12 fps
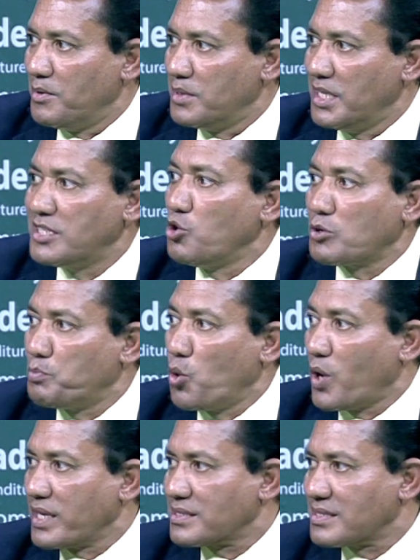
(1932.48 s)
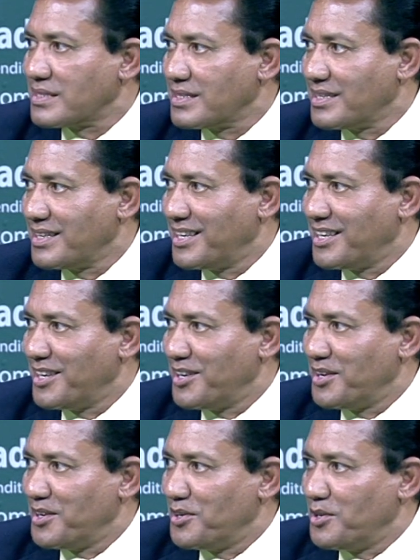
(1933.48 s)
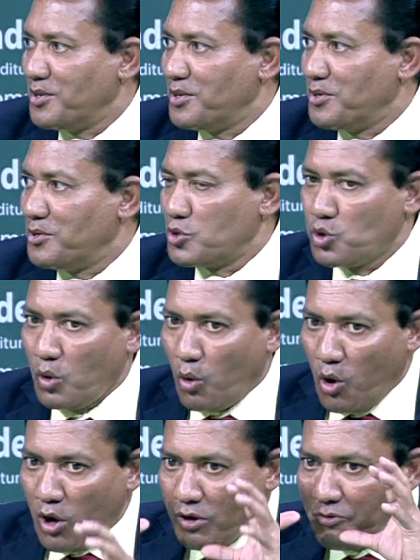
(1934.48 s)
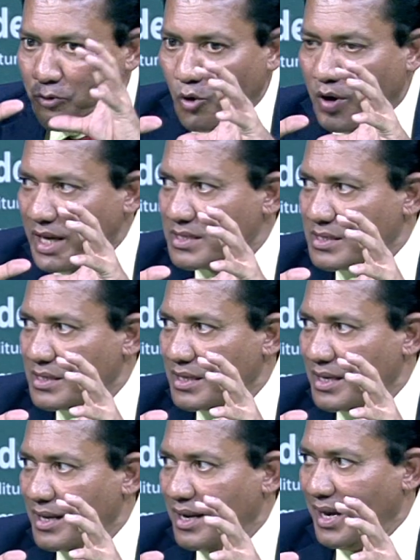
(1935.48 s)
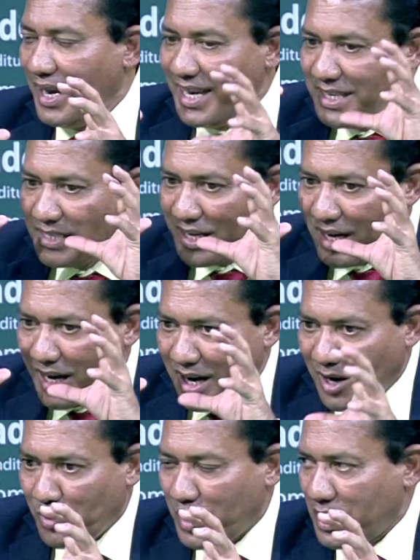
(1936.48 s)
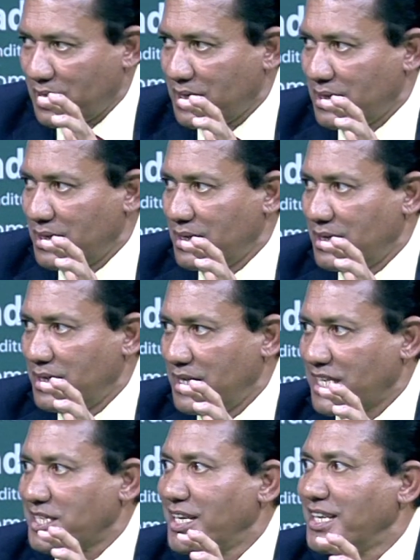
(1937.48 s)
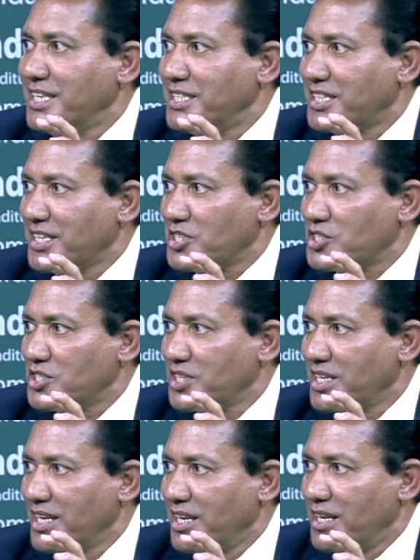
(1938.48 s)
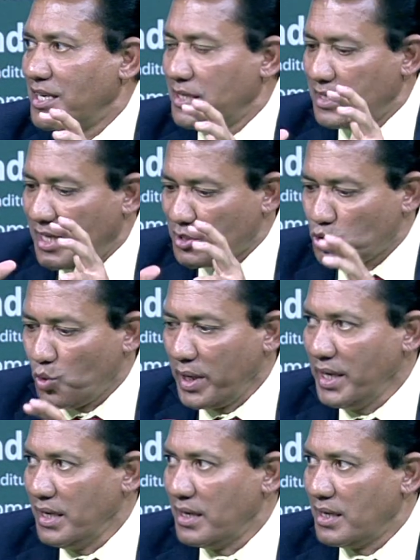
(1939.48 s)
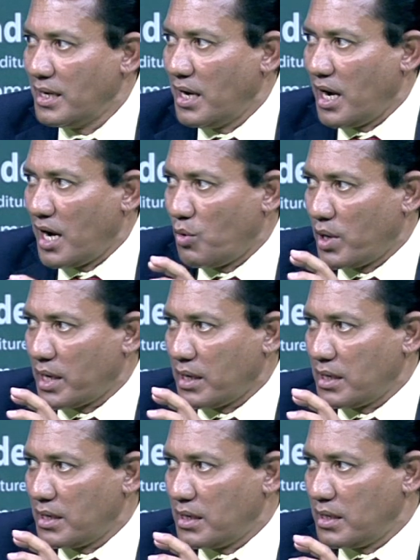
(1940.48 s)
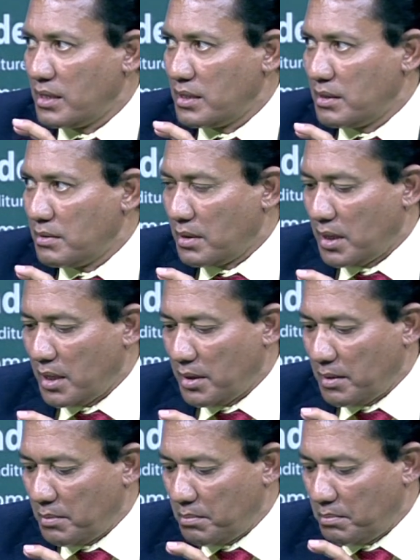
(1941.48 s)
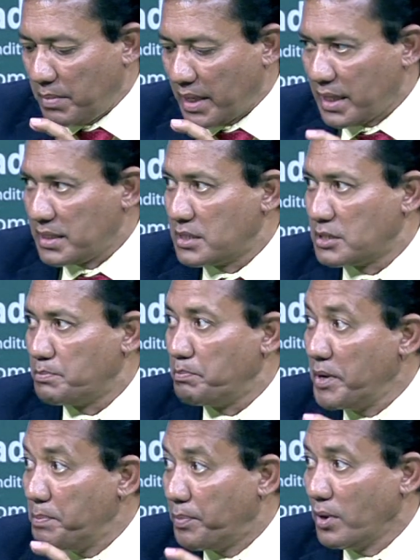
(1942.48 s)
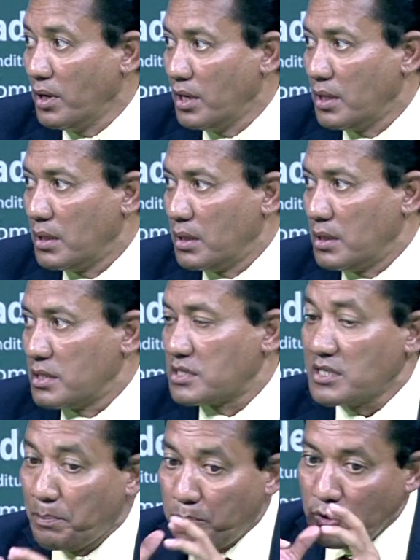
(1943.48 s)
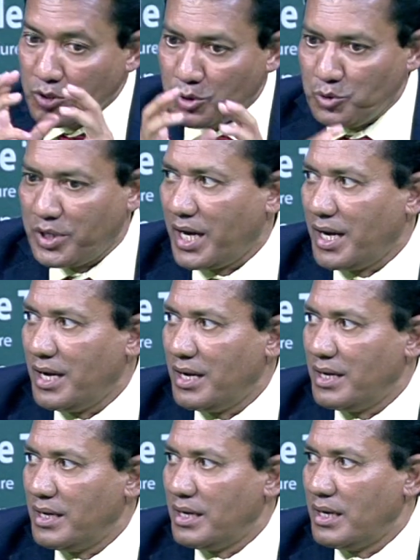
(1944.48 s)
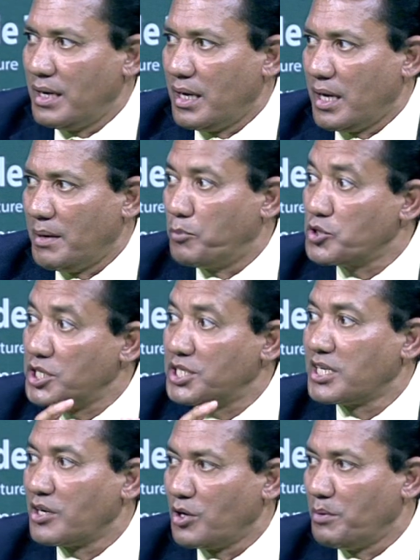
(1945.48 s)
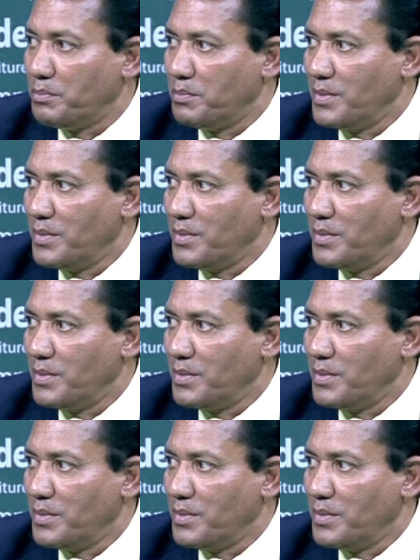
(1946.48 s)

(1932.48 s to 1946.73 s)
this is not focus. So all focus in our national interest. That's why our Bangladesh people support to the position of